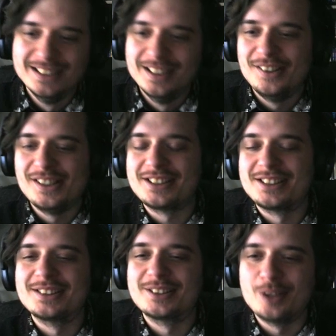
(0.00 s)
There's
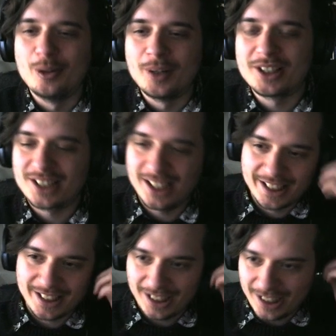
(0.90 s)
so much, like,
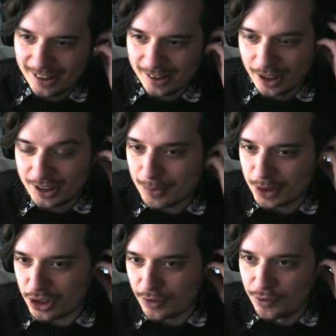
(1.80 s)
because I'm such a
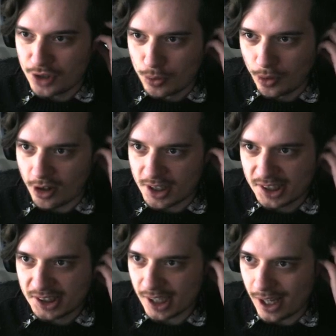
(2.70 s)
visual artist,
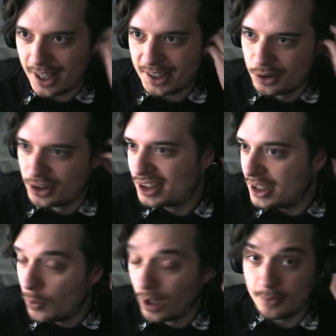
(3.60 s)
I like to see what
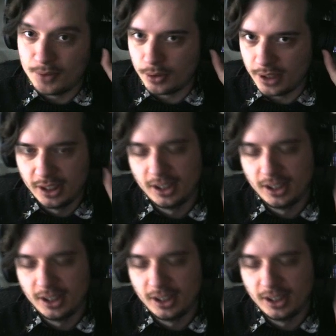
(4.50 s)
I'm doing.